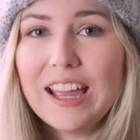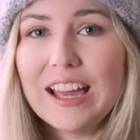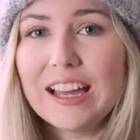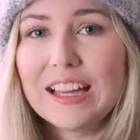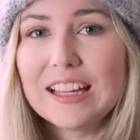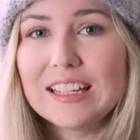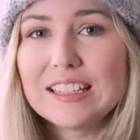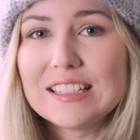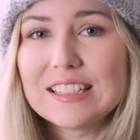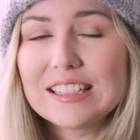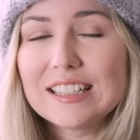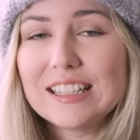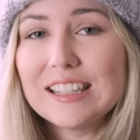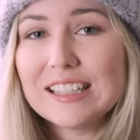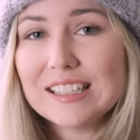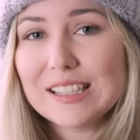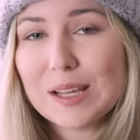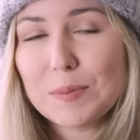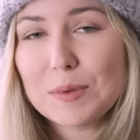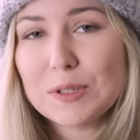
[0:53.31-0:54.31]
And in
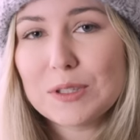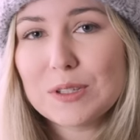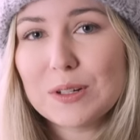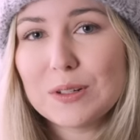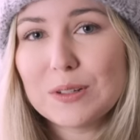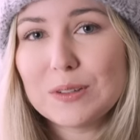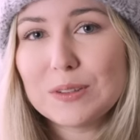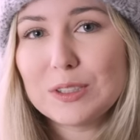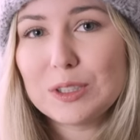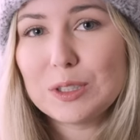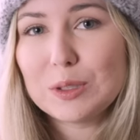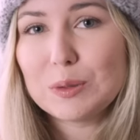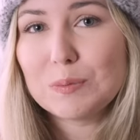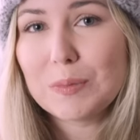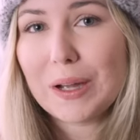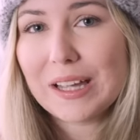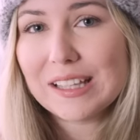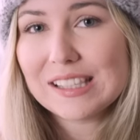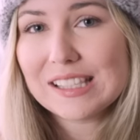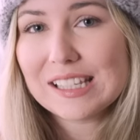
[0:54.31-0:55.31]
this episode, you might